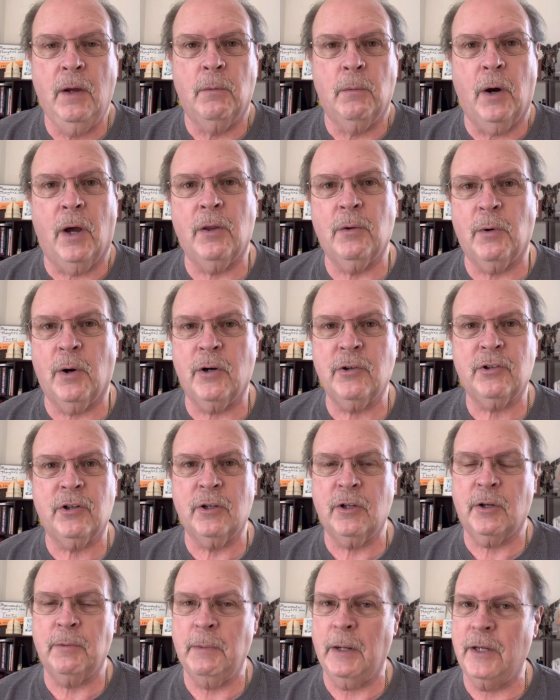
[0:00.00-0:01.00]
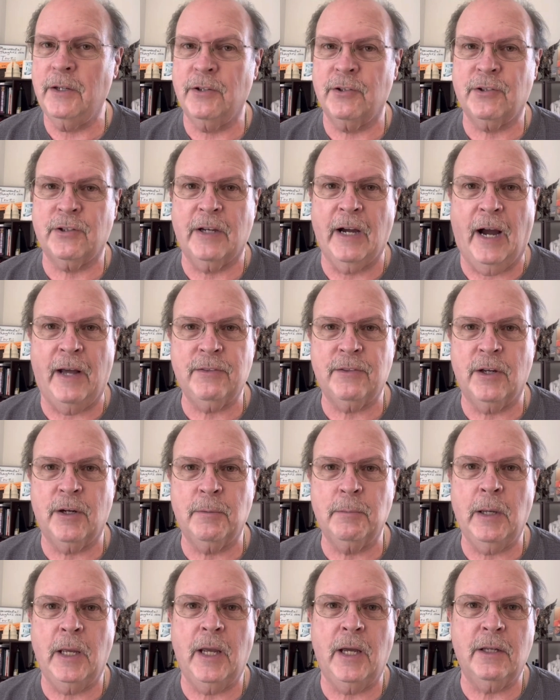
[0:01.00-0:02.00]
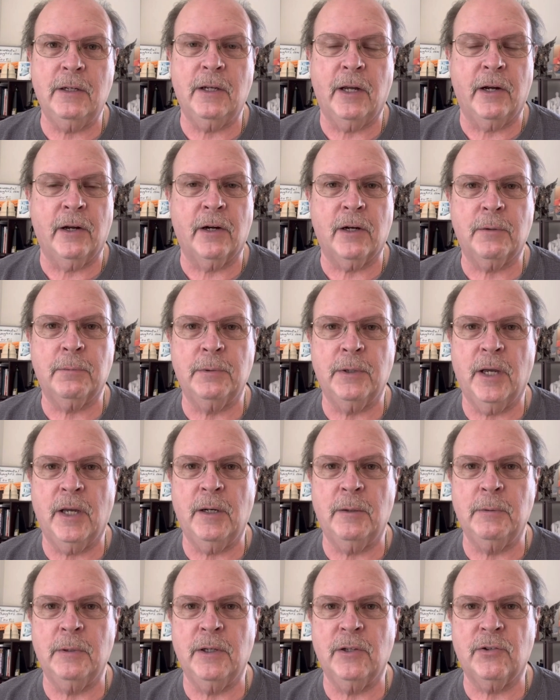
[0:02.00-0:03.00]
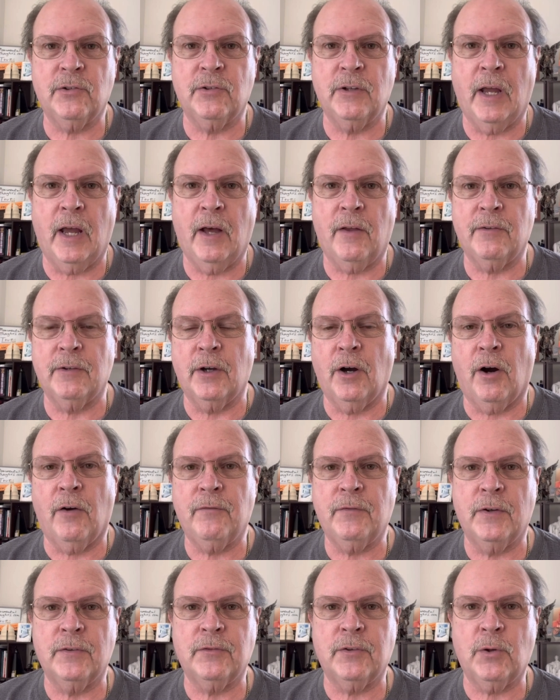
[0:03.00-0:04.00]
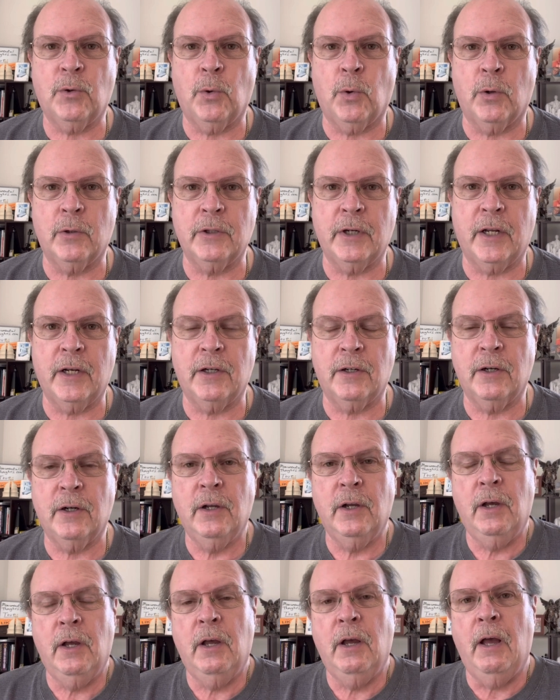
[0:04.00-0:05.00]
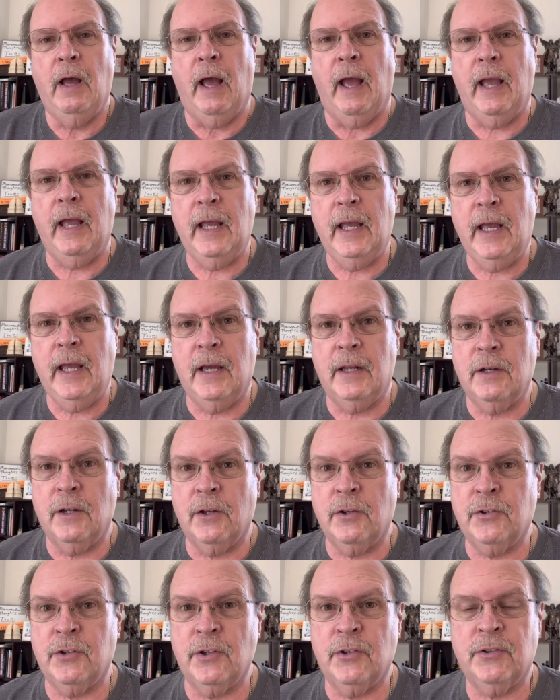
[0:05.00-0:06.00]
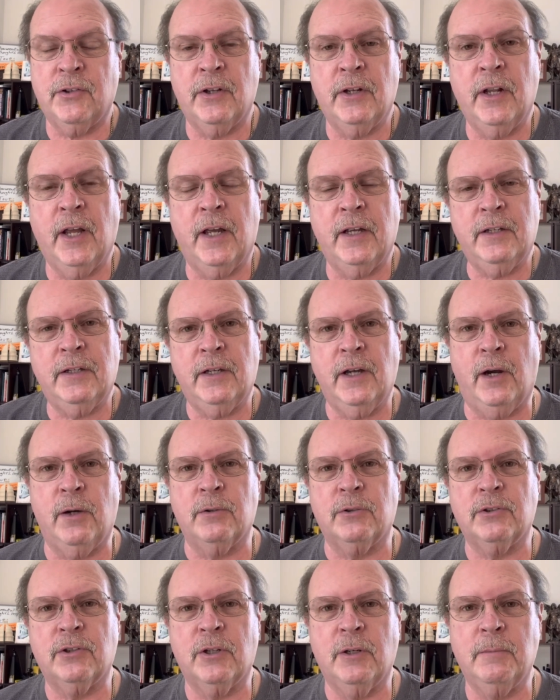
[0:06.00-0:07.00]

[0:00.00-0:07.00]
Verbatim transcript: Well, the Washington Commanders got their man. Eric Bieniemy is now the offensive coordinator and assistant head coach.